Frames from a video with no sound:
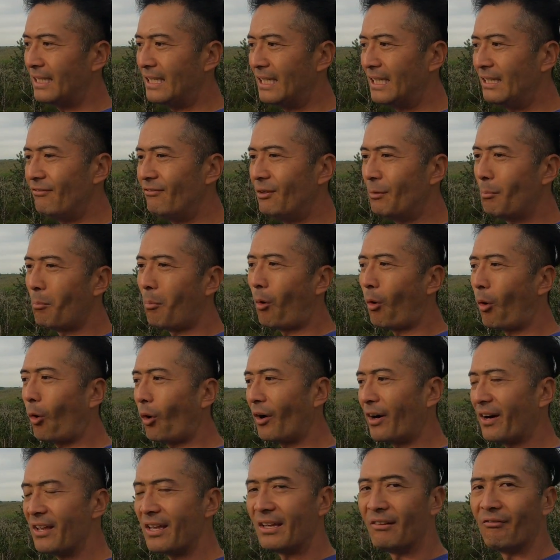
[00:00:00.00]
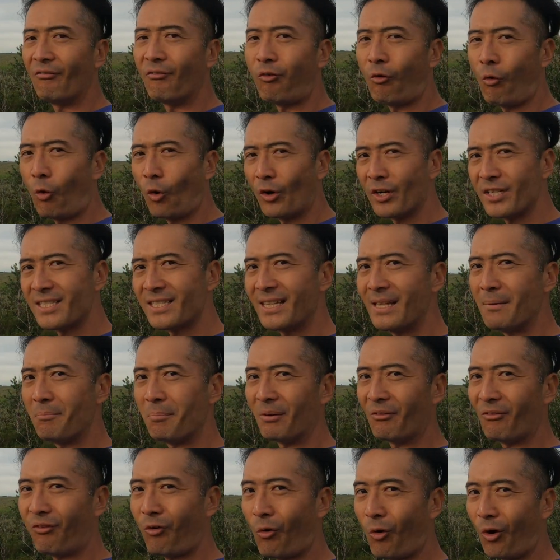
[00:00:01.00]
even more enforced
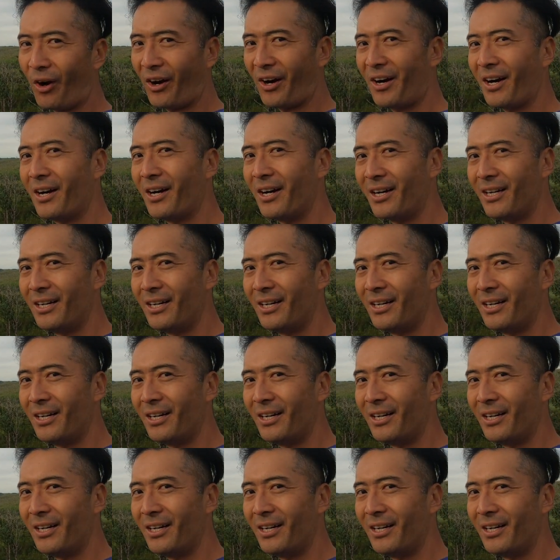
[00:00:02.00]
than before.